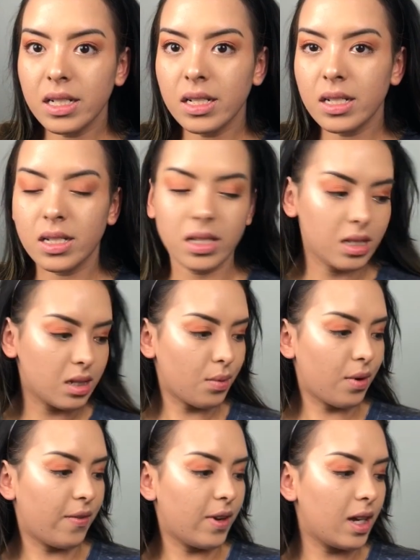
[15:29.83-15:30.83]
Lashes.
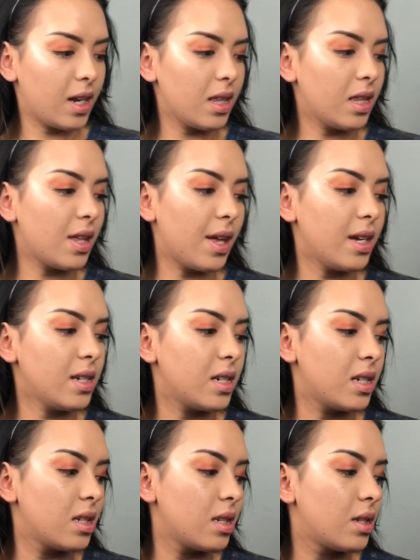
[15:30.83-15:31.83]
We're forgetting the
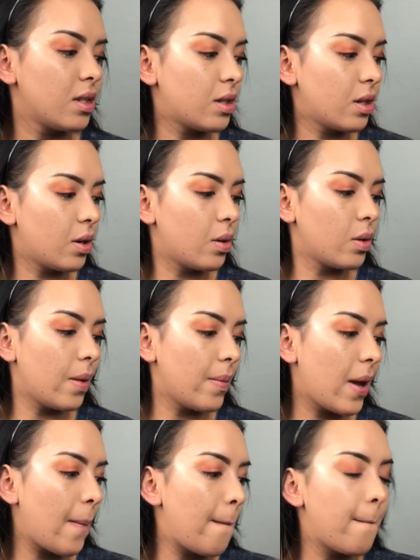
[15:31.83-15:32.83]
lashes. So let
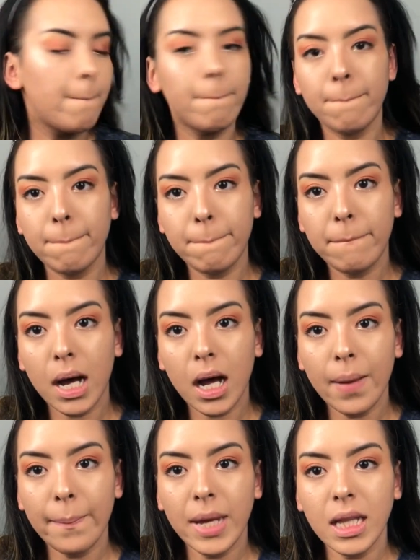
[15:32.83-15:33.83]
me
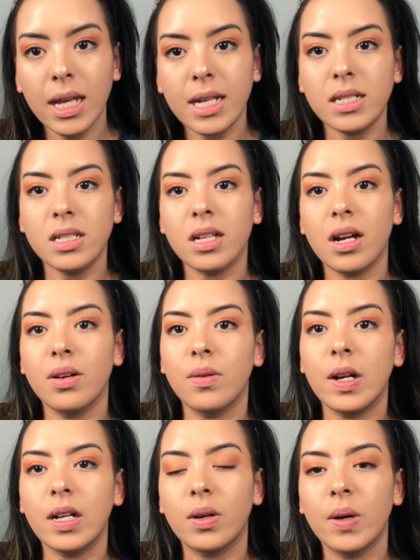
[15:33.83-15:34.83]
pop my lashes on
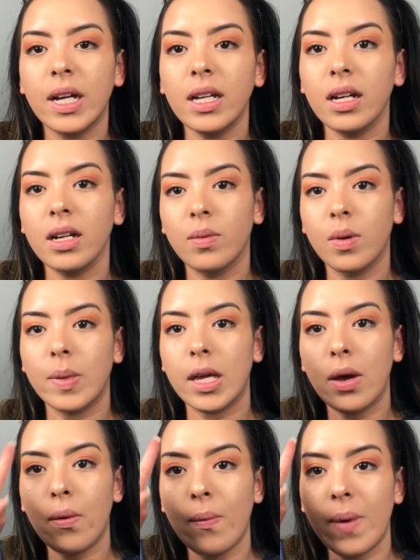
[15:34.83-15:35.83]
right quick and we'll
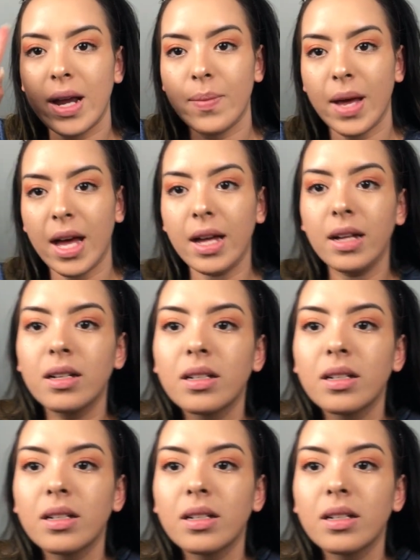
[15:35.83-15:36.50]
be right back.